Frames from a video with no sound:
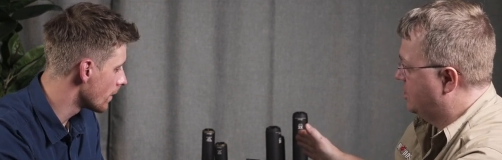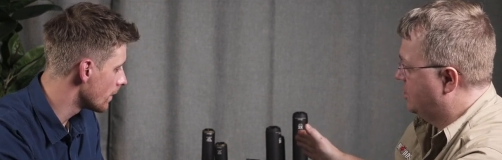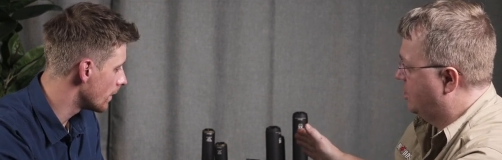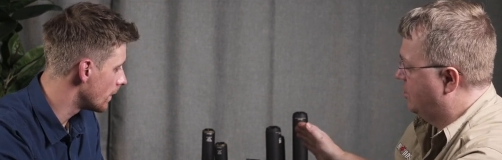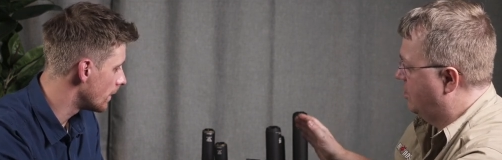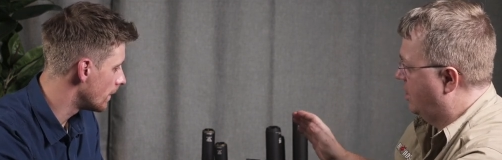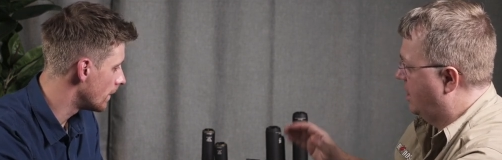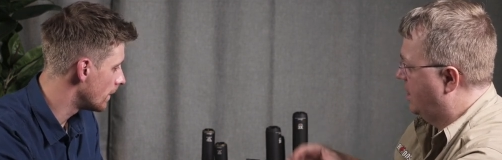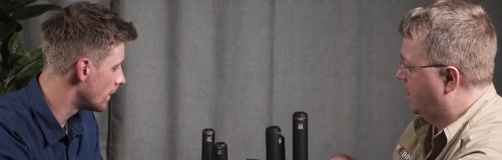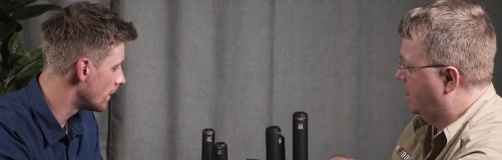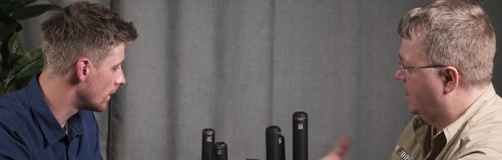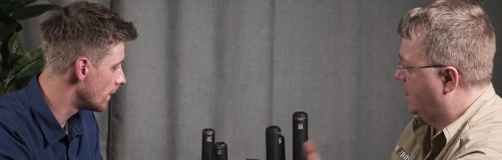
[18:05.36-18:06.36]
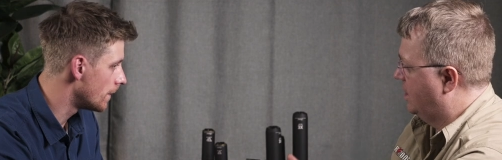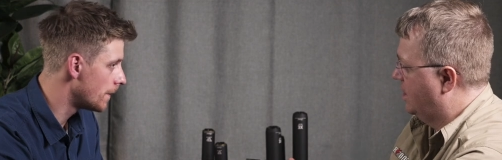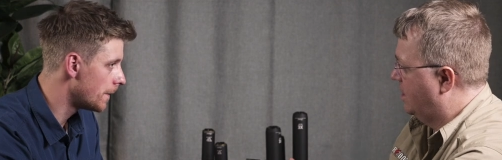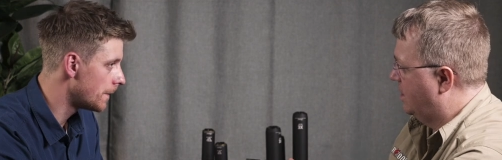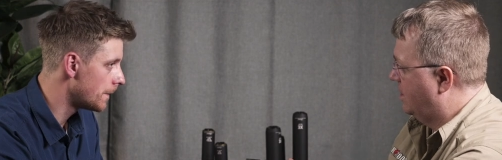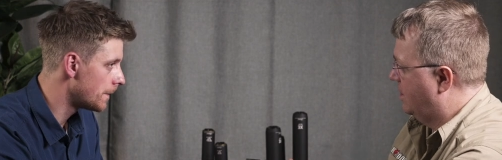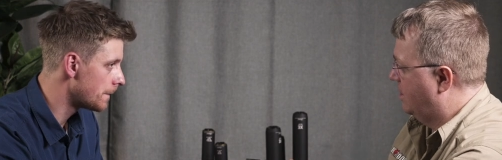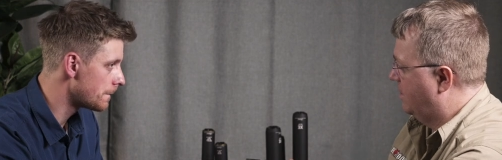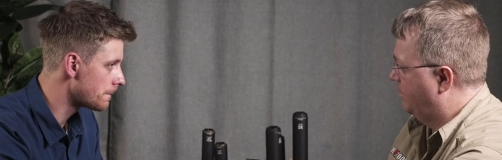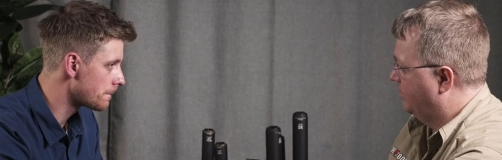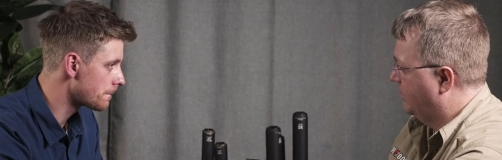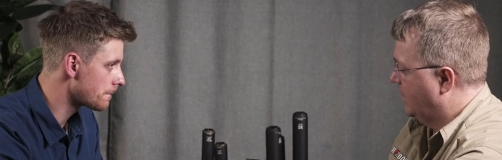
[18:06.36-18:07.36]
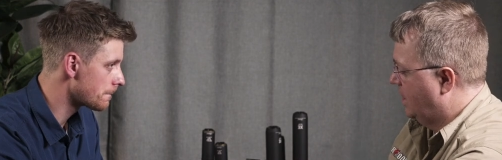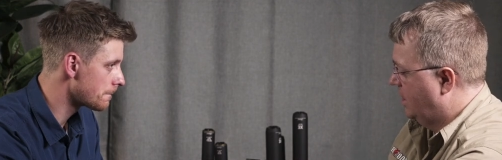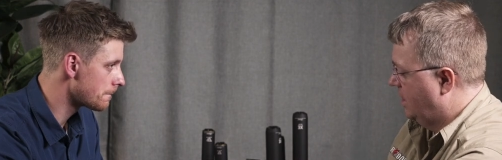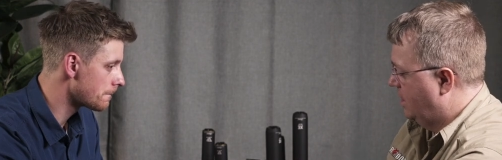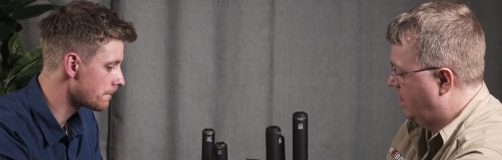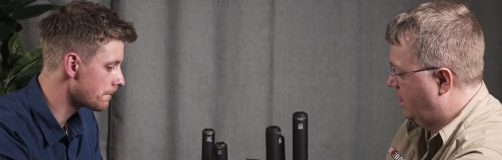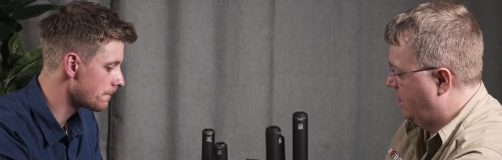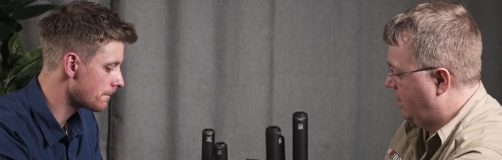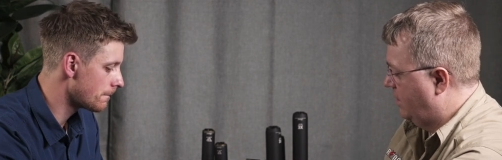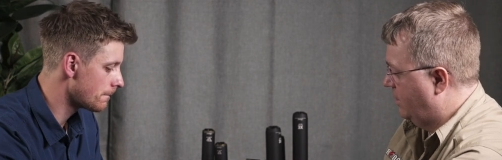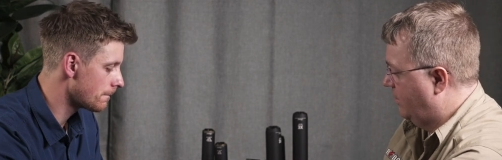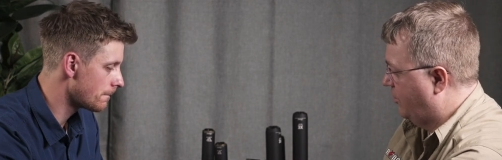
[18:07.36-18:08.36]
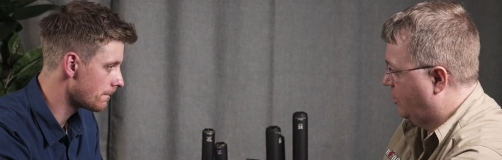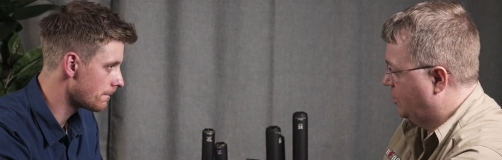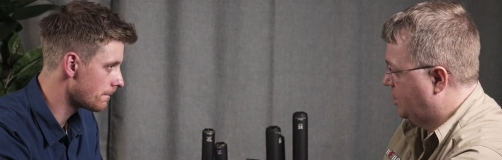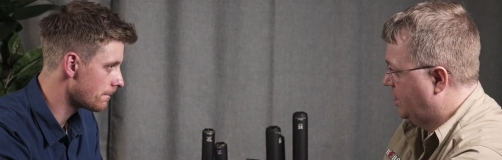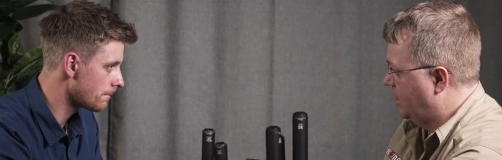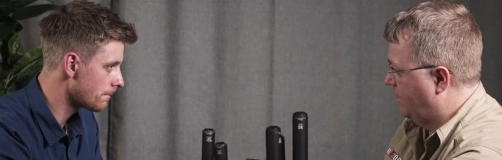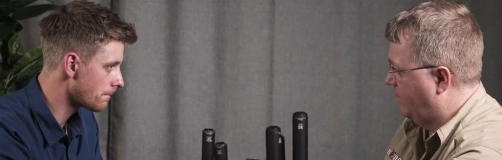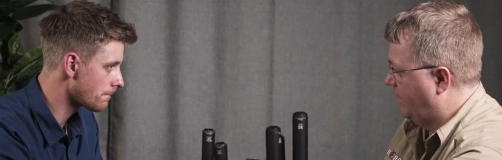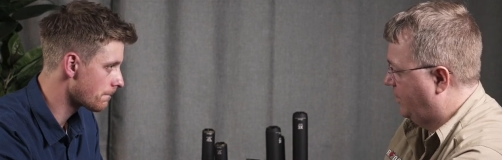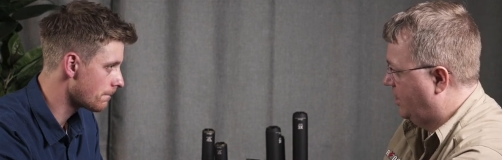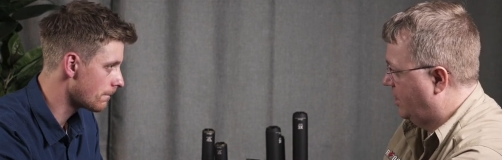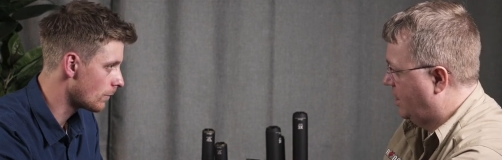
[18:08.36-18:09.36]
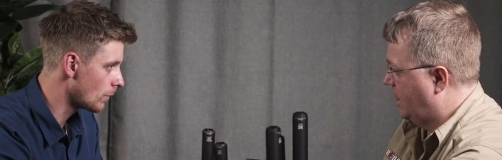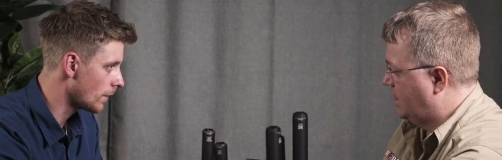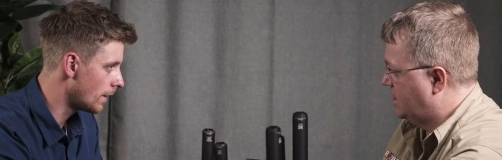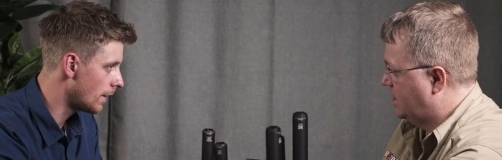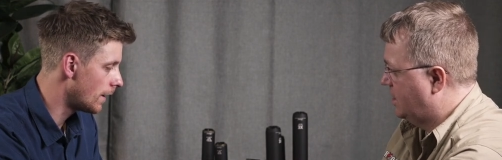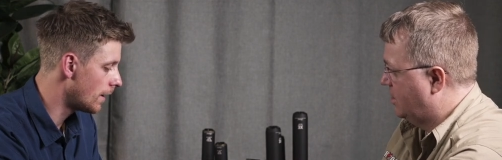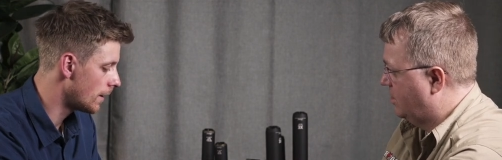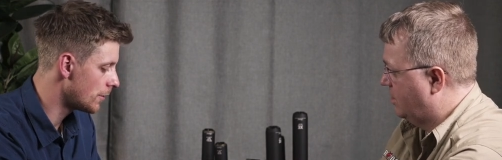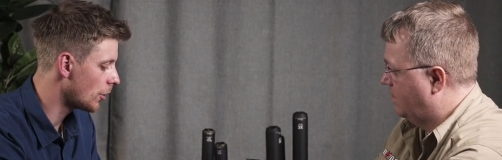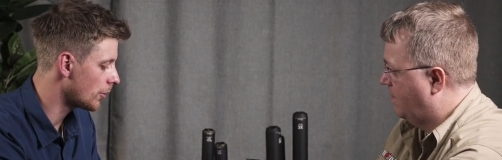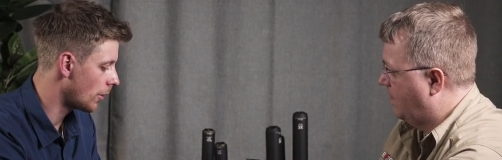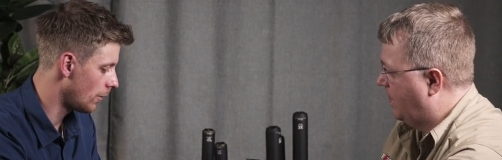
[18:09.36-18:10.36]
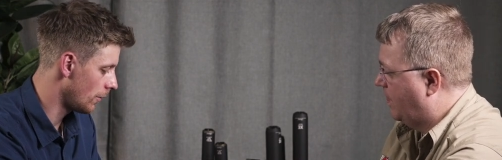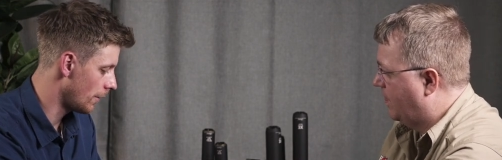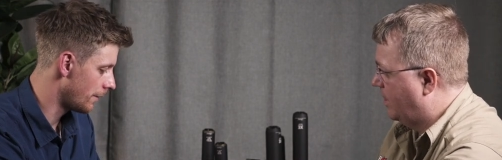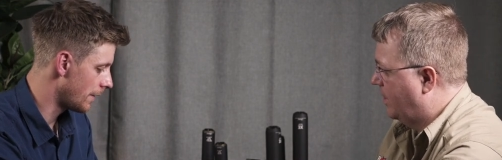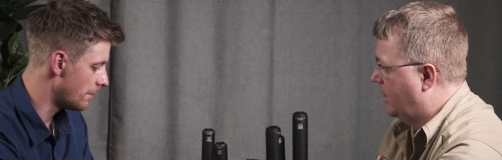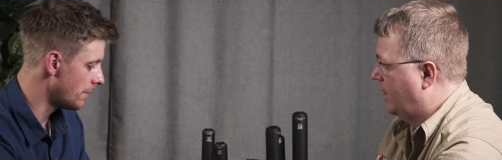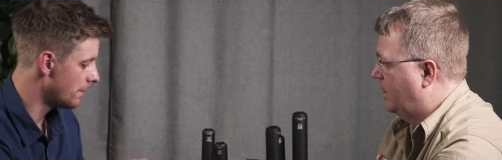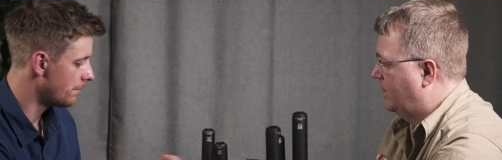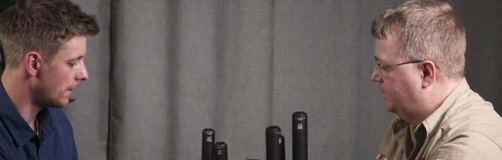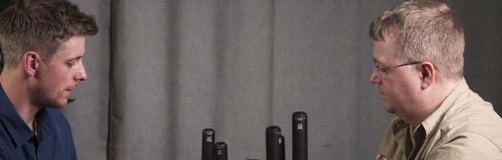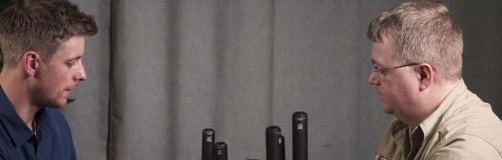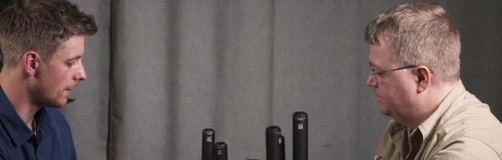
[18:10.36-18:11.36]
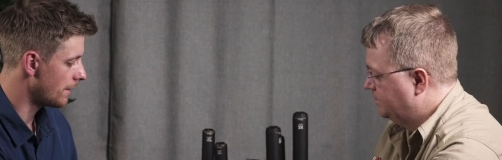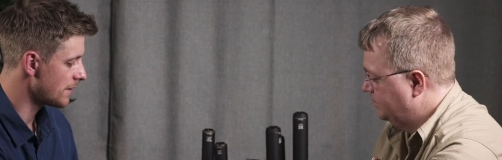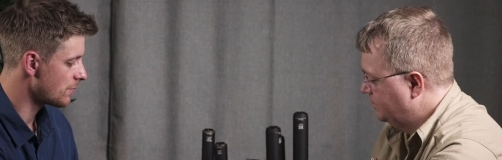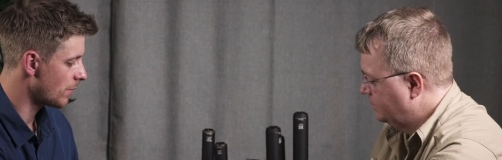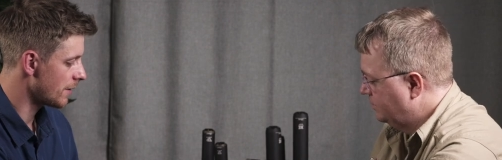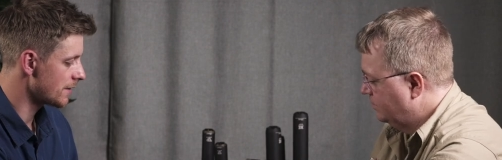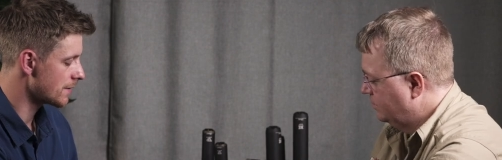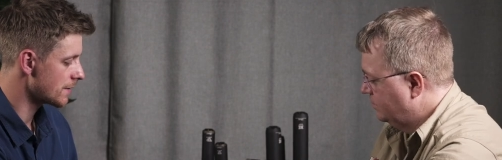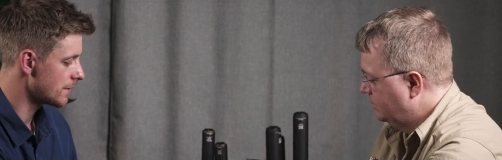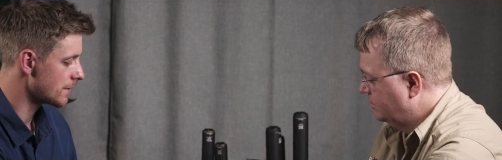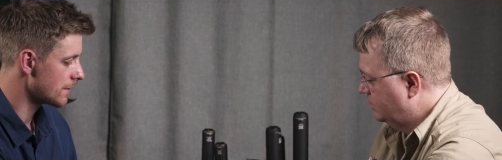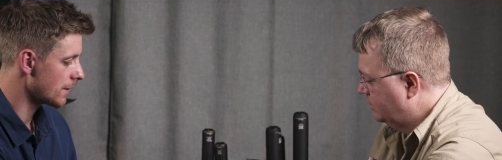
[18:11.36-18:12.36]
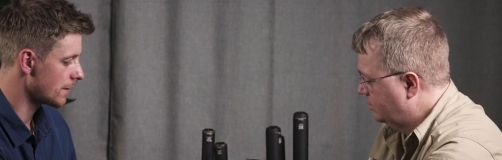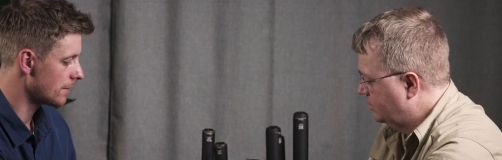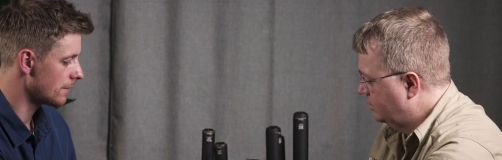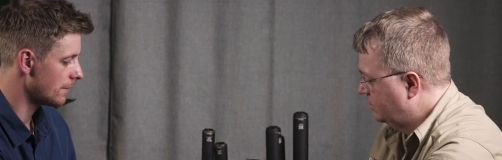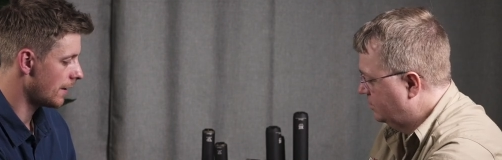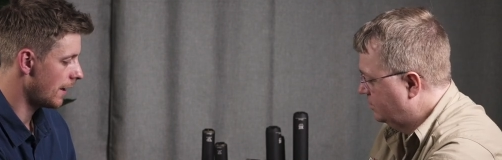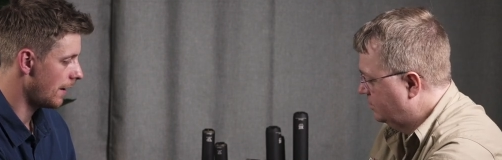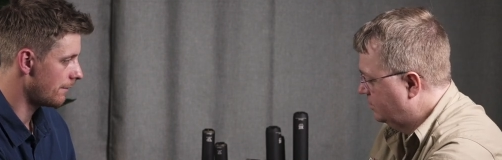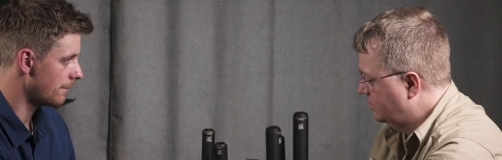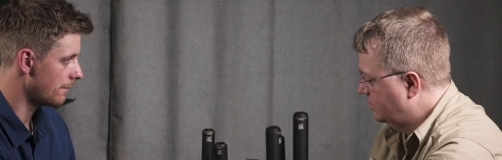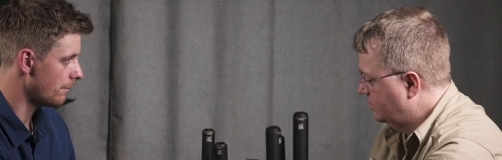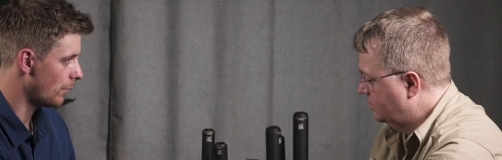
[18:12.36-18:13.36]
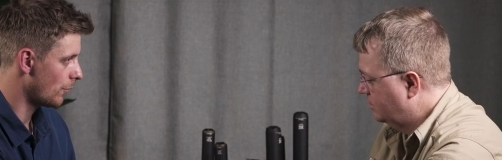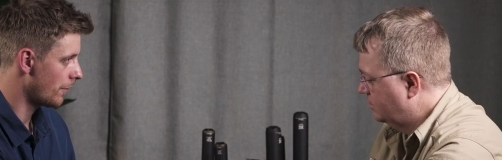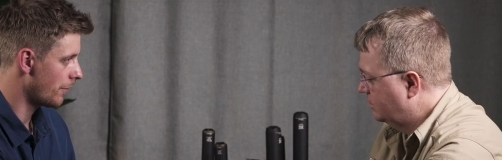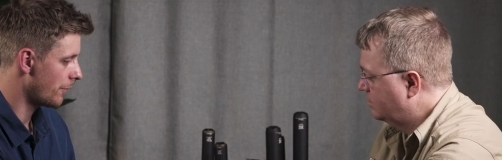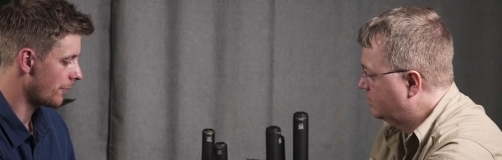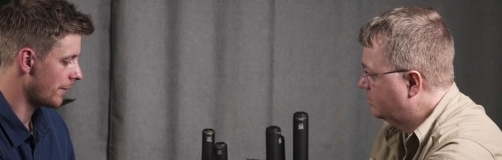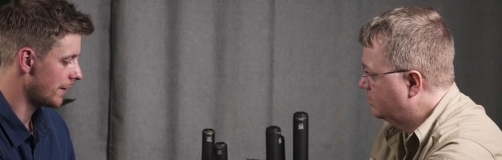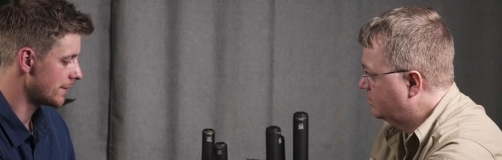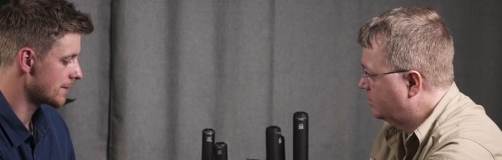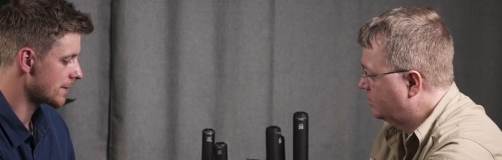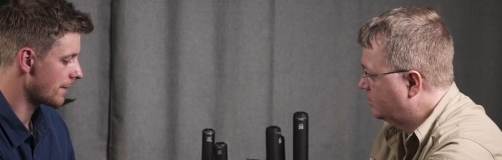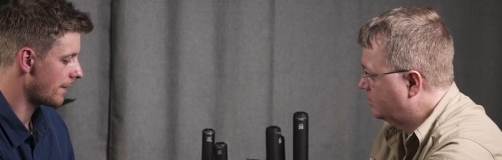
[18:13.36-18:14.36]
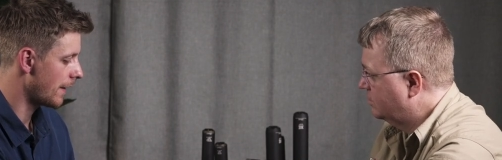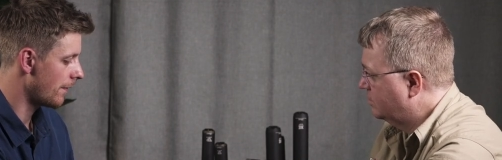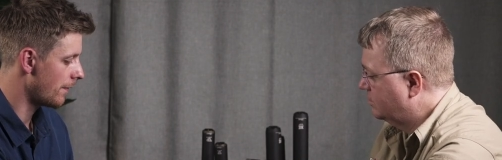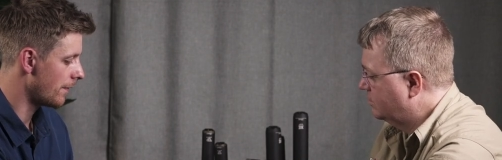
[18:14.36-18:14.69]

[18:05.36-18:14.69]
Speaker 1: So like uh, uh, 14 and 15 and 18? Uh, not all of them. Huh?
Speaker 2: Uh, this one is uh, uh, have more threads than